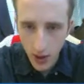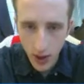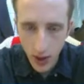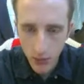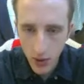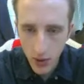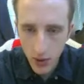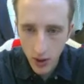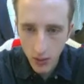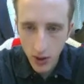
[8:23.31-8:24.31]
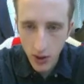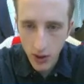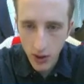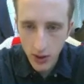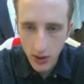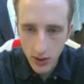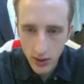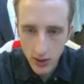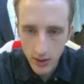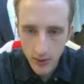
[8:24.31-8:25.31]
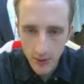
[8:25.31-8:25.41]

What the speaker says: And I'm going to try to make this